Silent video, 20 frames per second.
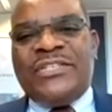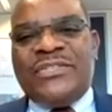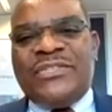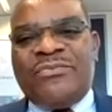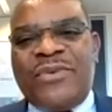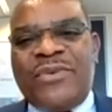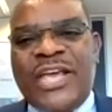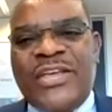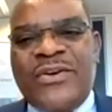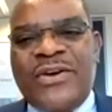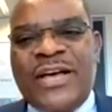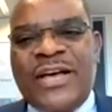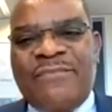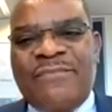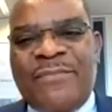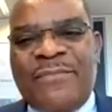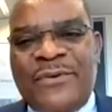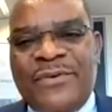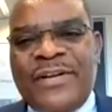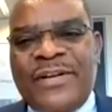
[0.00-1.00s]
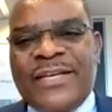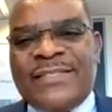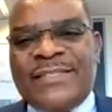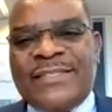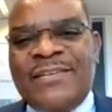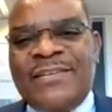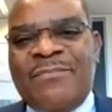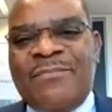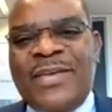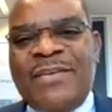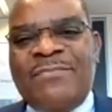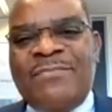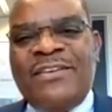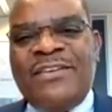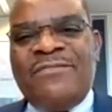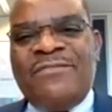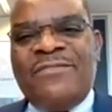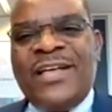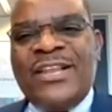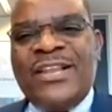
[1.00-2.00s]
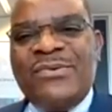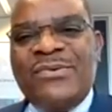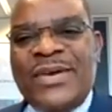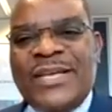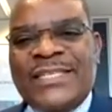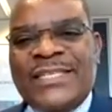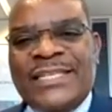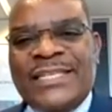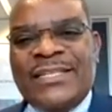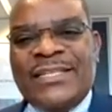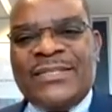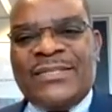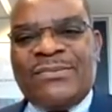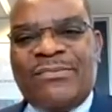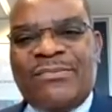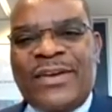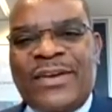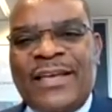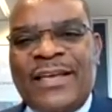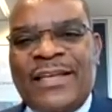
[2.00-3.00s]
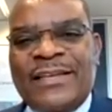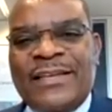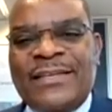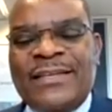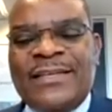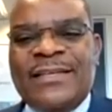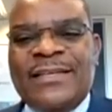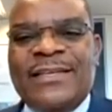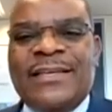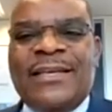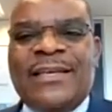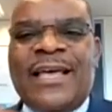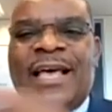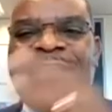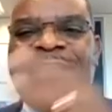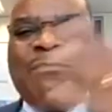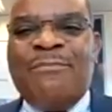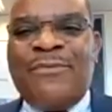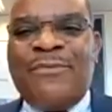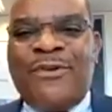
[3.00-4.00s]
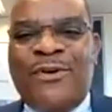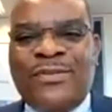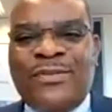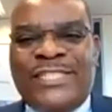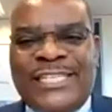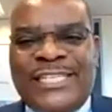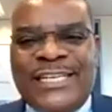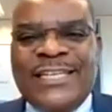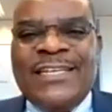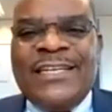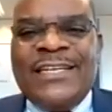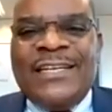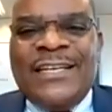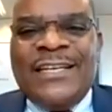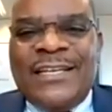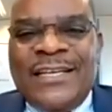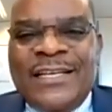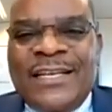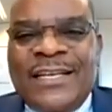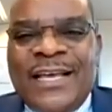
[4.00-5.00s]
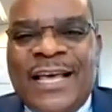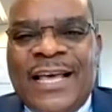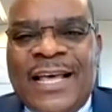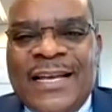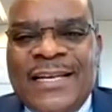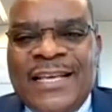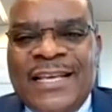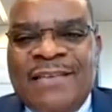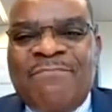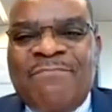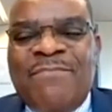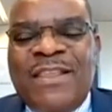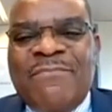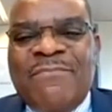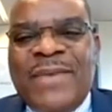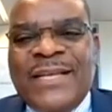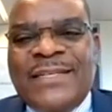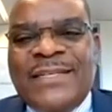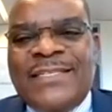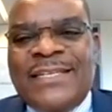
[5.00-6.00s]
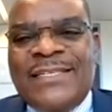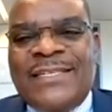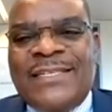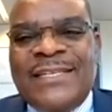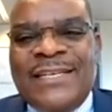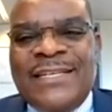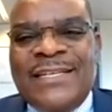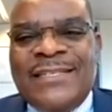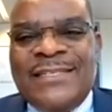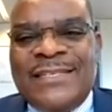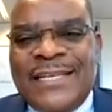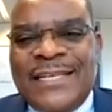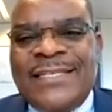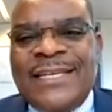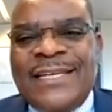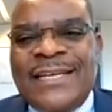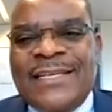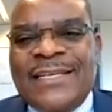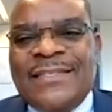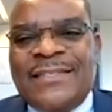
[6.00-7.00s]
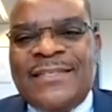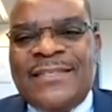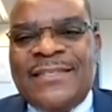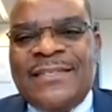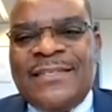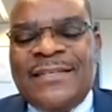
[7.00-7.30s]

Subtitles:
where you have products that may be evaluated elsewhere and brought in and implemented in settings